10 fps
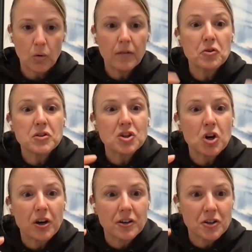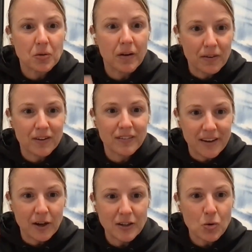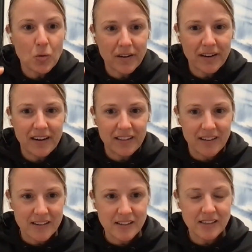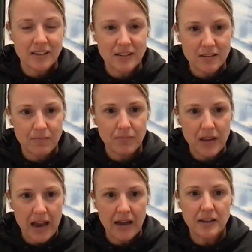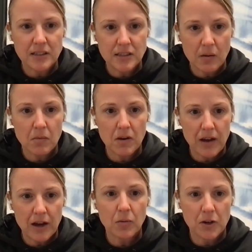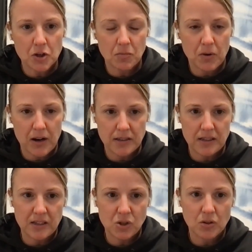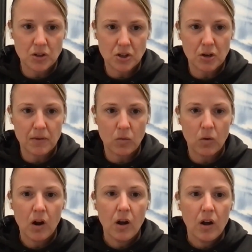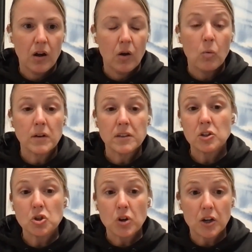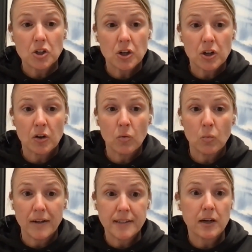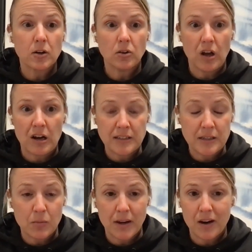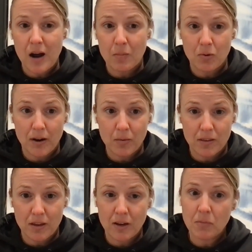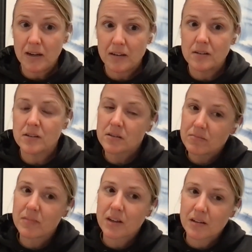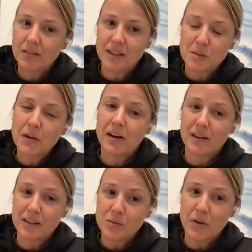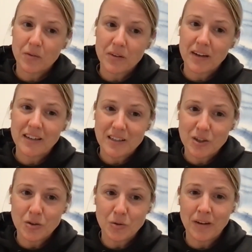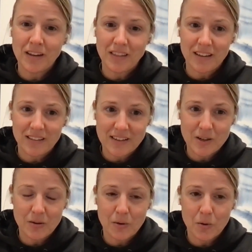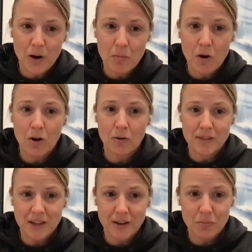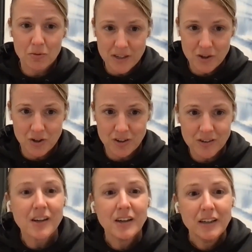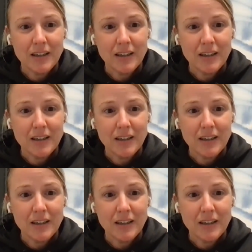whoever's in charge, whoever, like, is coordinating this, has some evaluation process to determine what's the structure, what's their laws that we can operate within, because let's be honest, we don't need to do anything that's going to require parliamentary procedures.